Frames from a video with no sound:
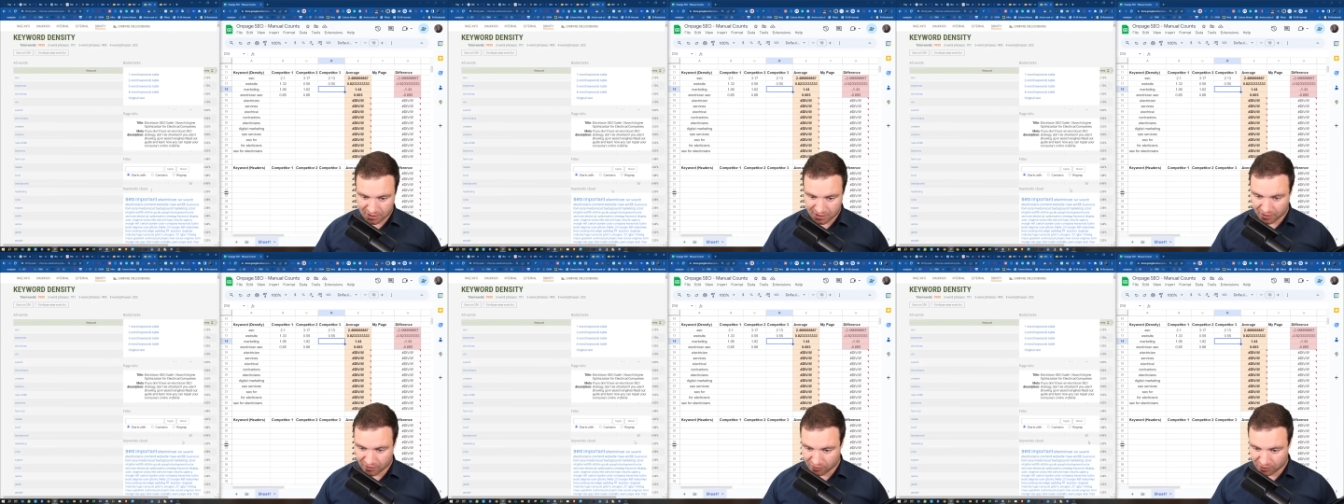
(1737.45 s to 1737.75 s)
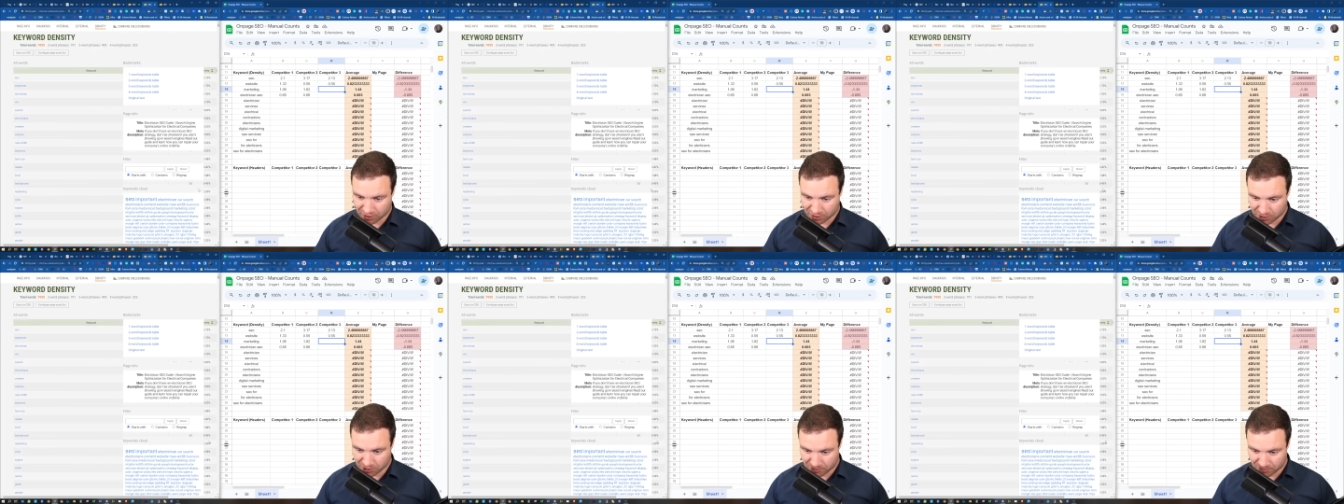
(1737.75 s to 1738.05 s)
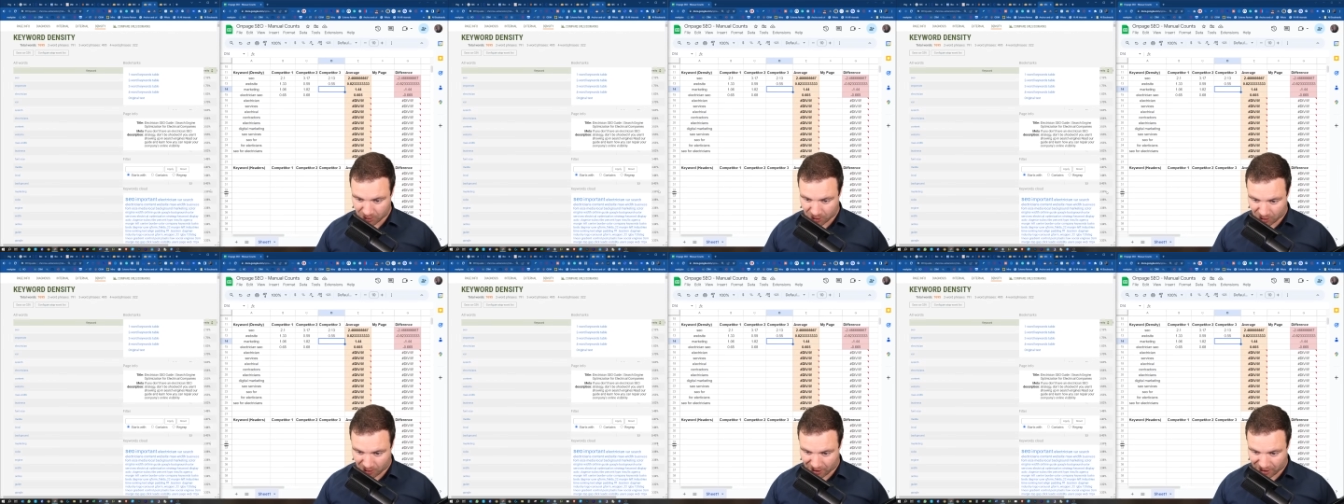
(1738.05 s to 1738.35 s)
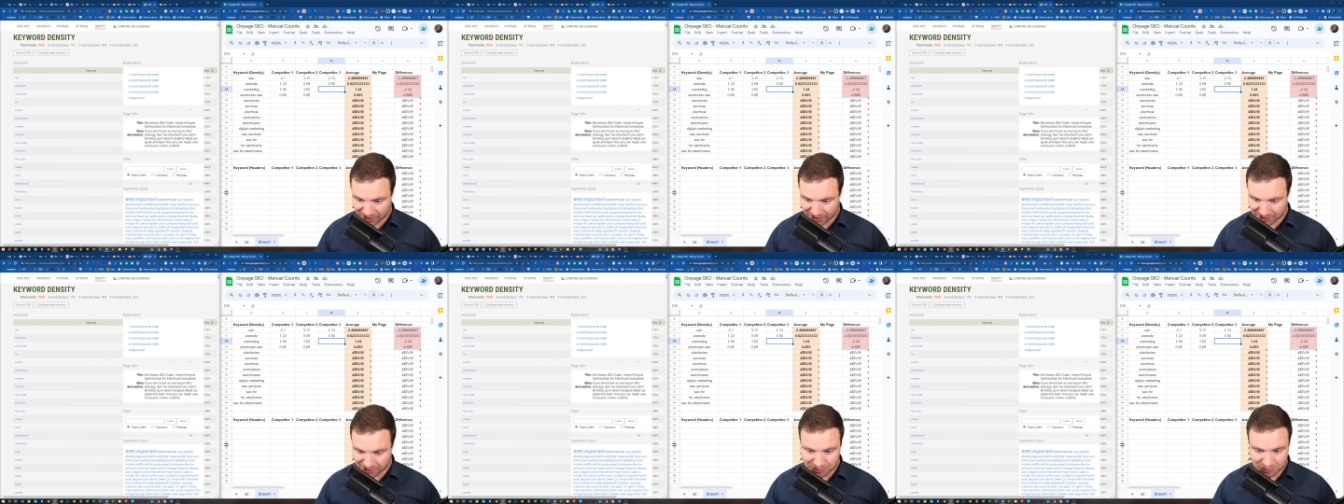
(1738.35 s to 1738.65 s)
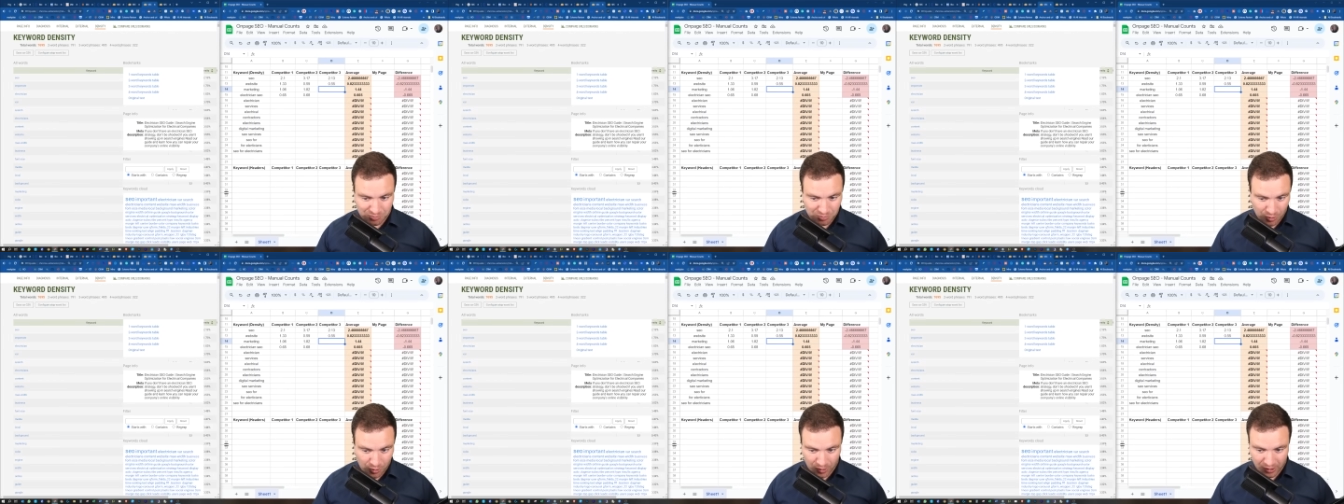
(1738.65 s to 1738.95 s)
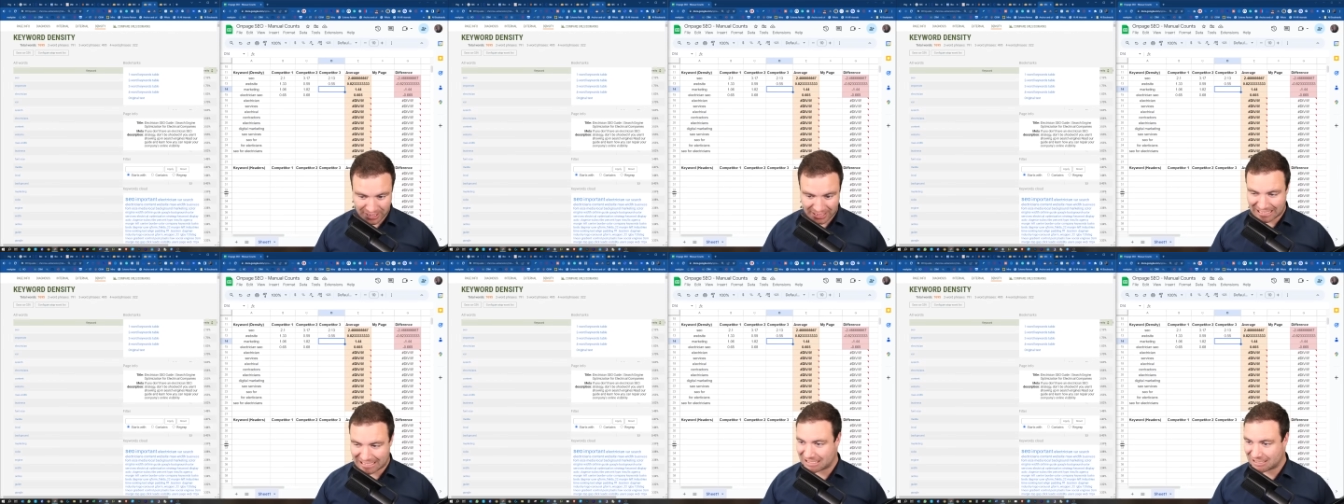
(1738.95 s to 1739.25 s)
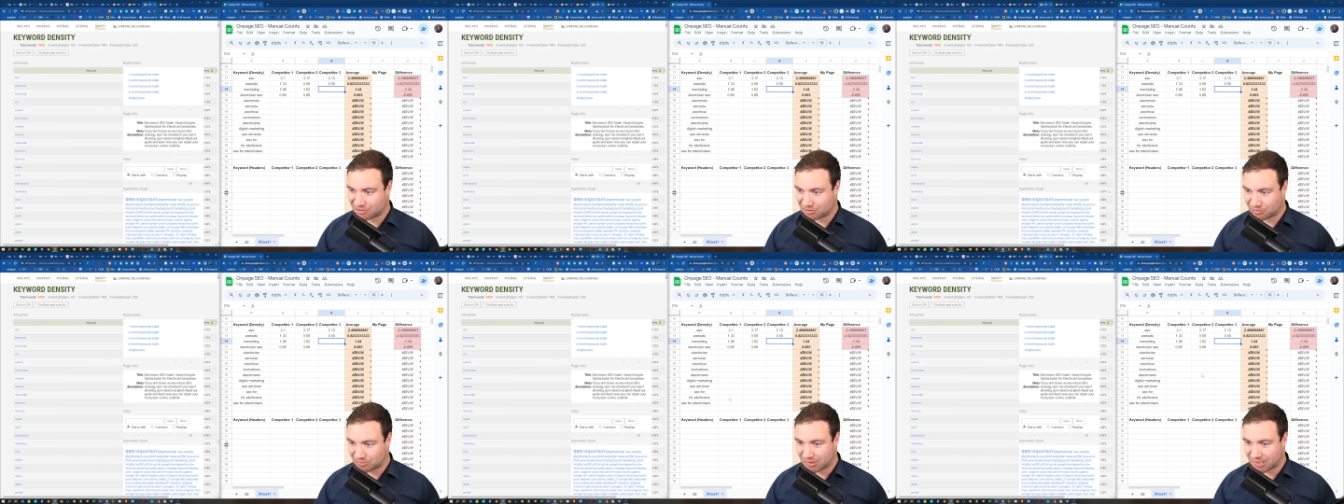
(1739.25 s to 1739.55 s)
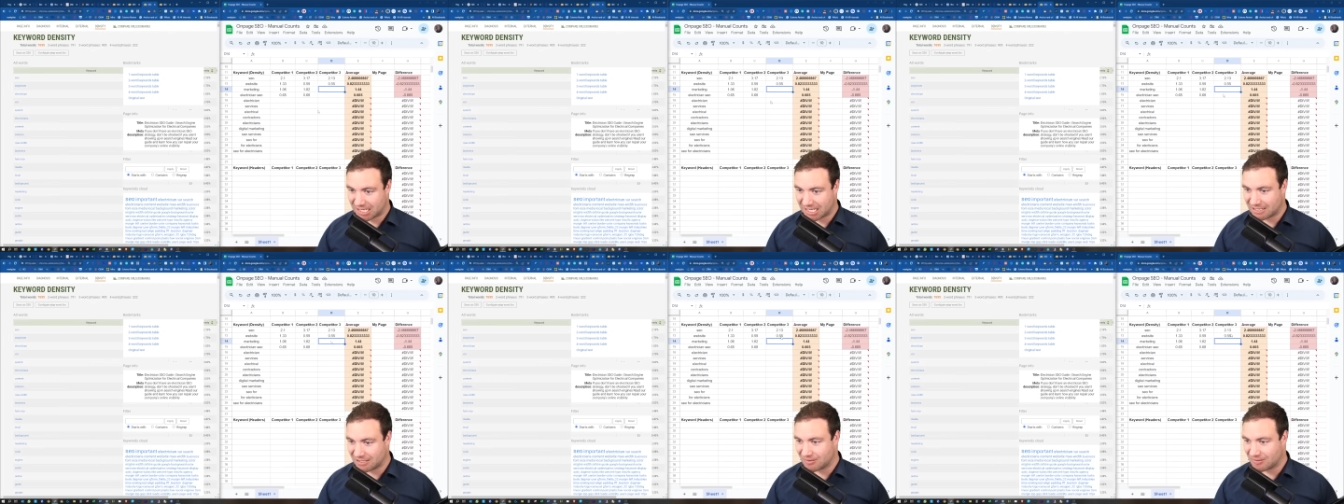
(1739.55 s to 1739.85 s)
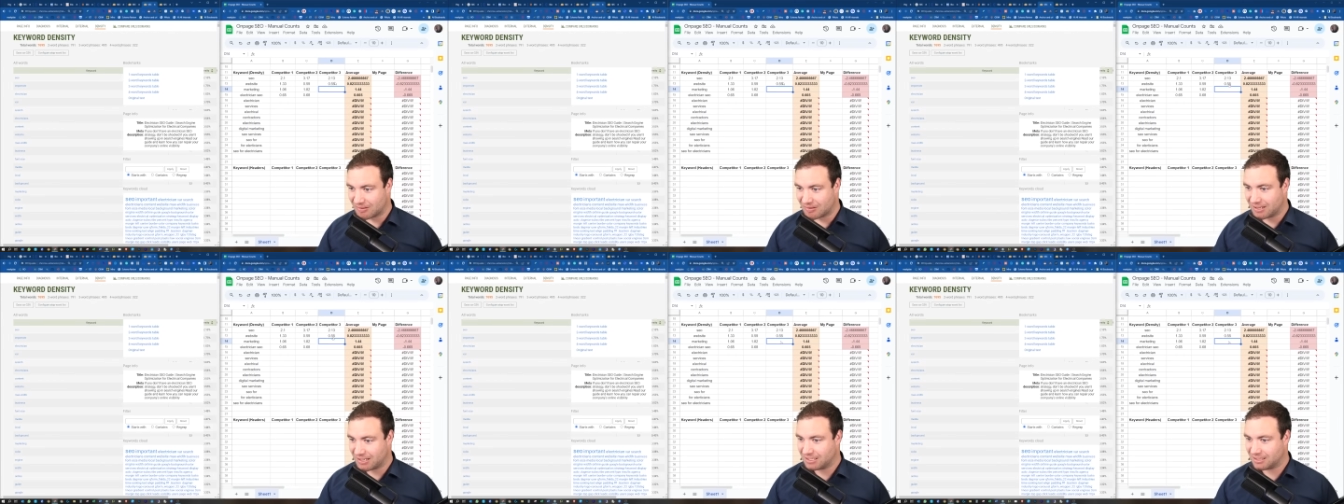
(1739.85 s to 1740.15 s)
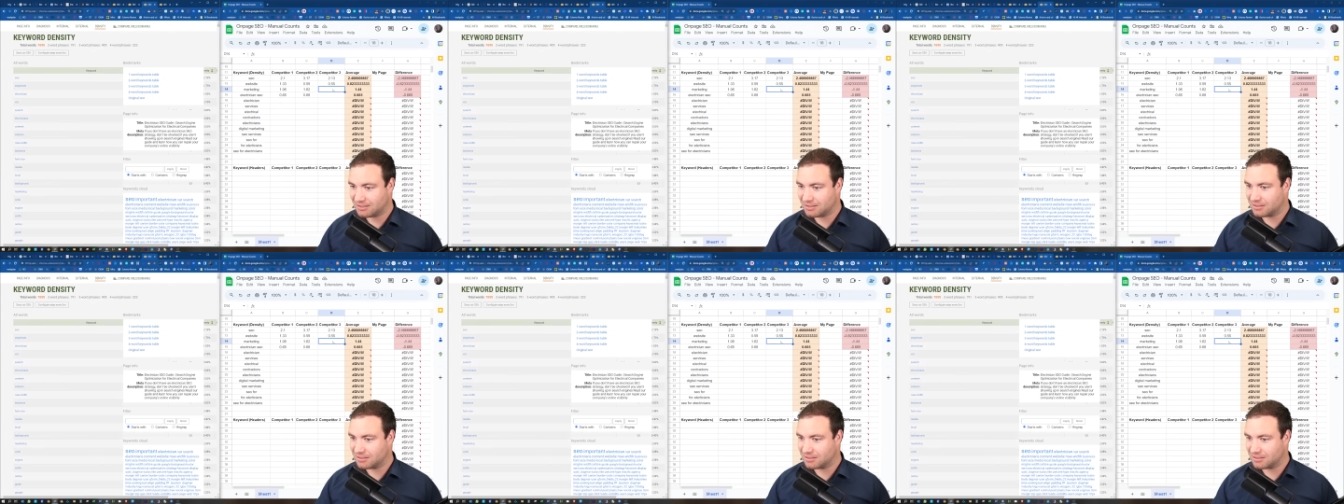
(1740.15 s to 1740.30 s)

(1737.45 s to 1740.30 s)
I've got to look behind it. It's point three nine.